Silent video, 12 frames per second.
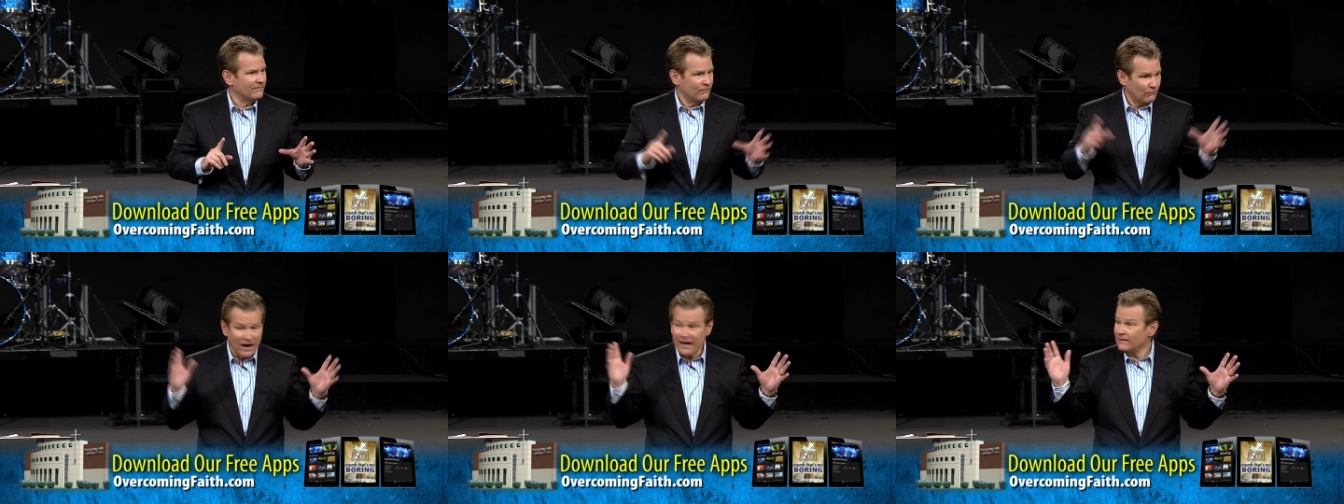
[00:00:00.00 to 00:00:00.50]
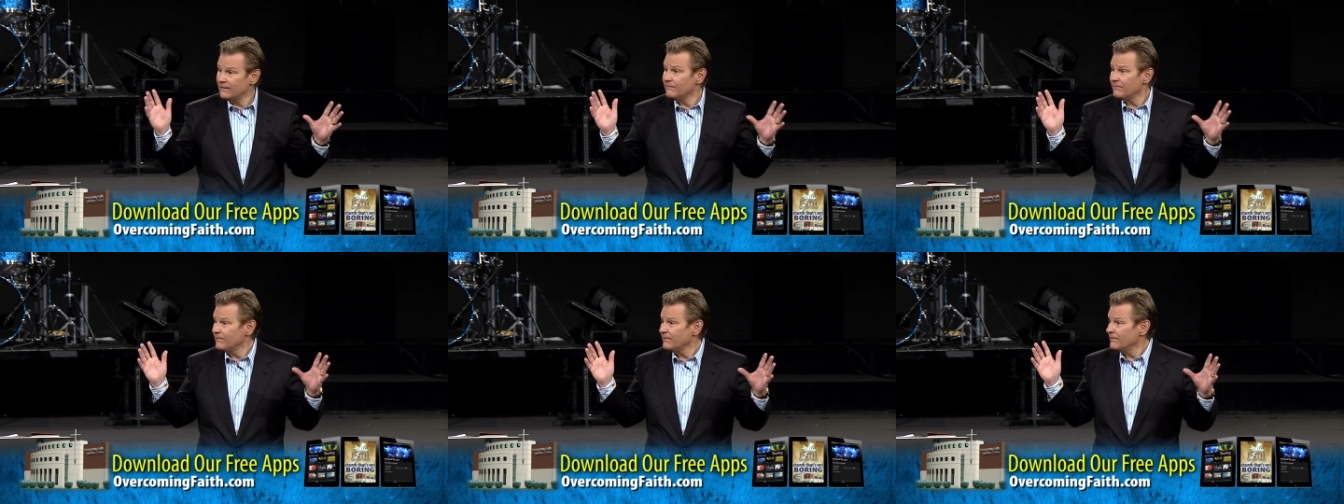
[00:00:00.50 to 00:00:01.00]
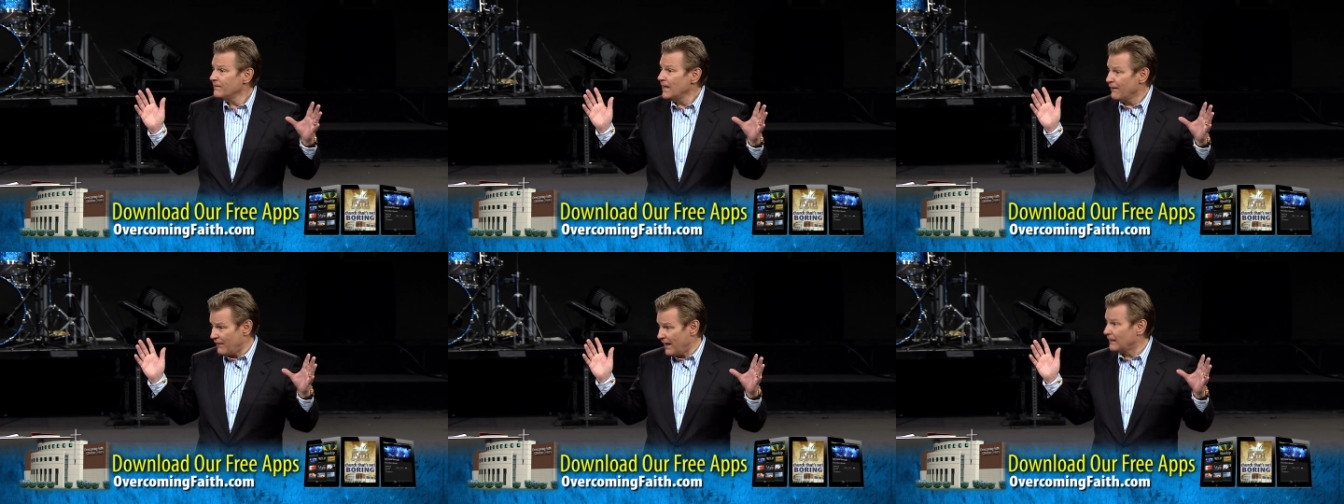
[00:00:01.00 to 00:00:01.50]
right?
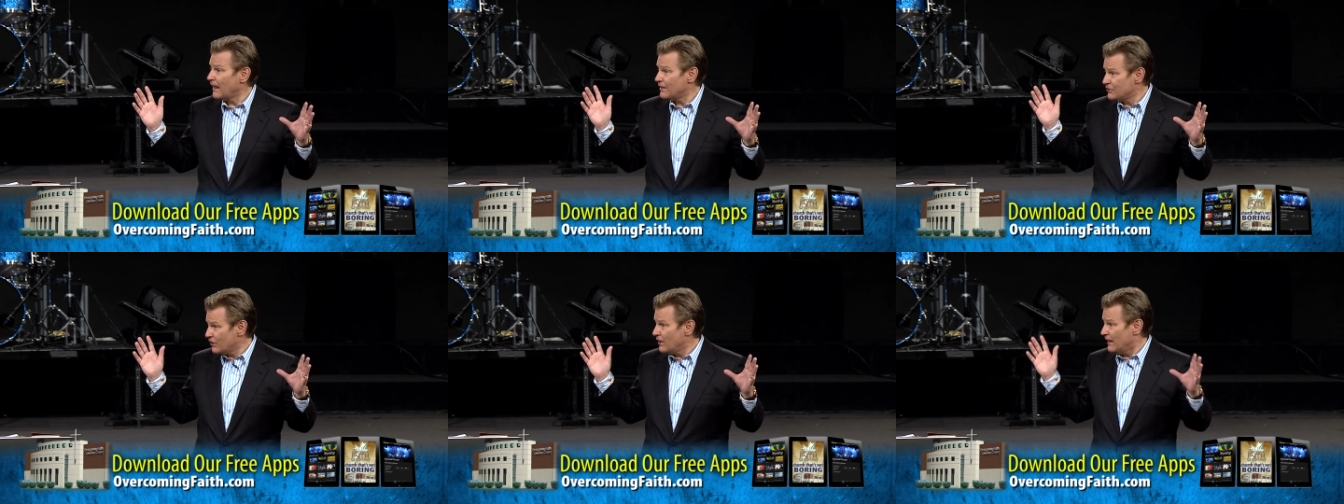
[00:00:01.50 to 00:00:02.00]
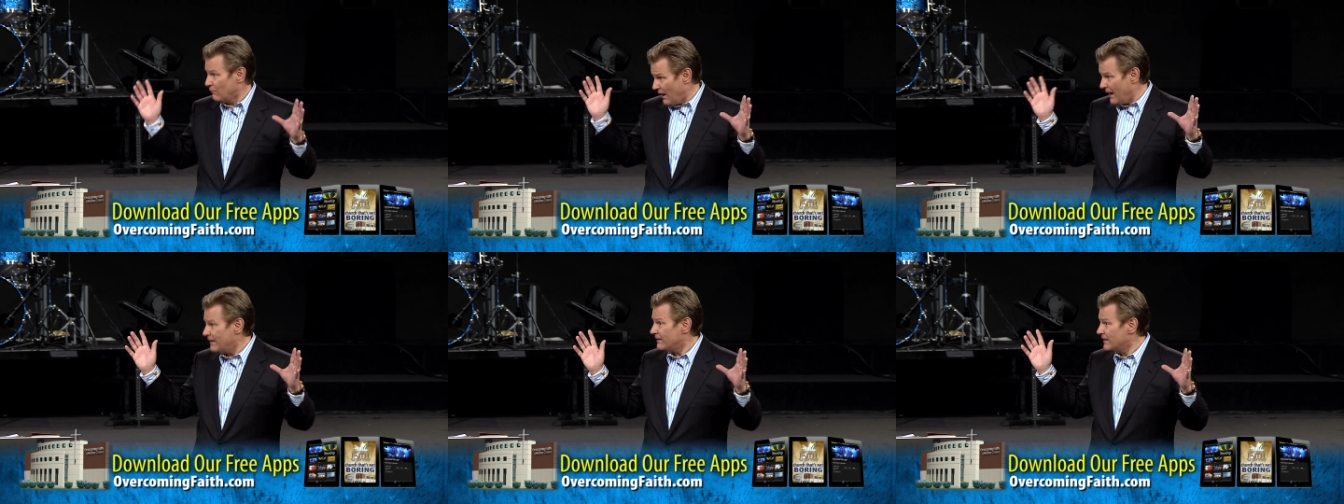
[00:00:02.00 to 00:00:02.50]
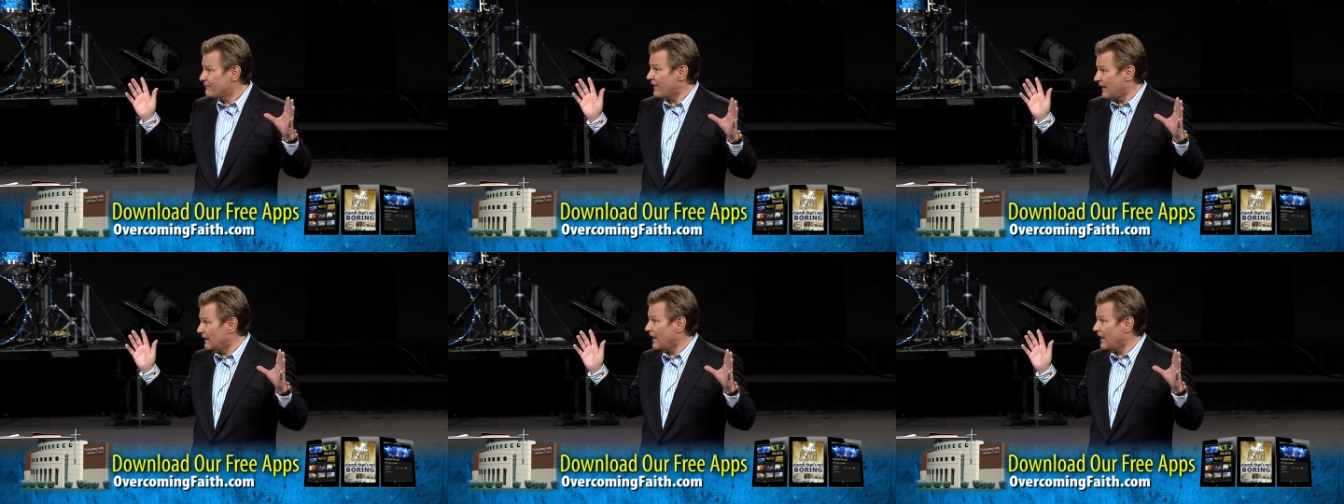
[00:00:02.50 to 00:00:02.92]
If that logic, right? If that